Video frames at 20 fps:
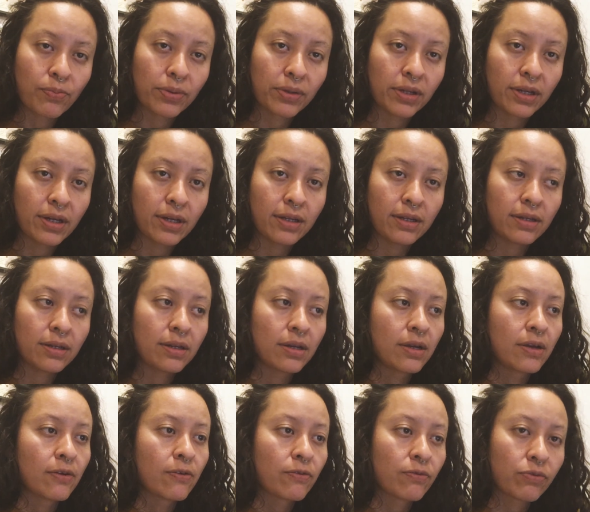plan,
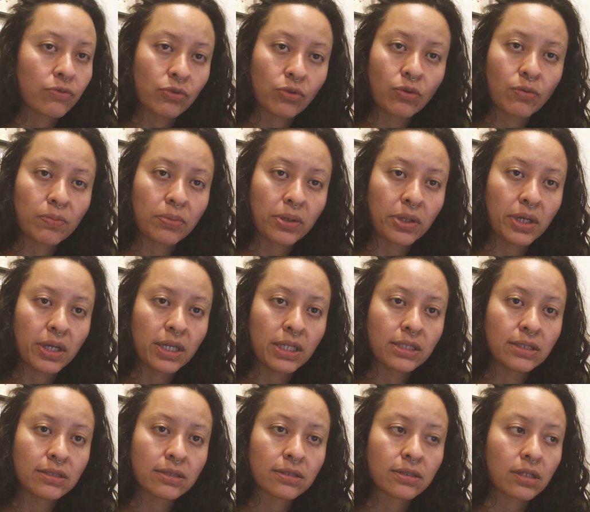floor
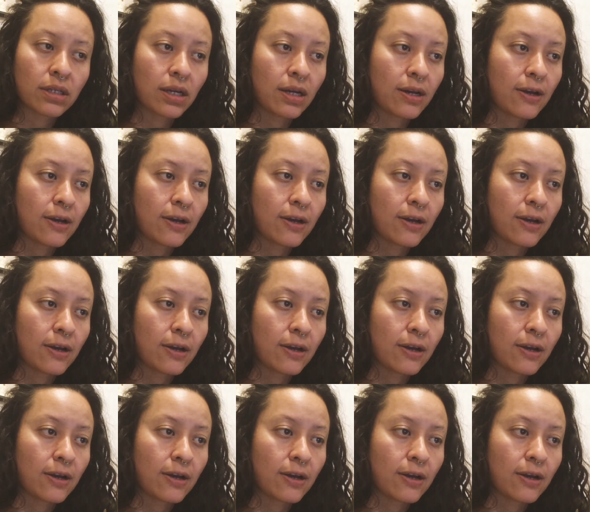plans,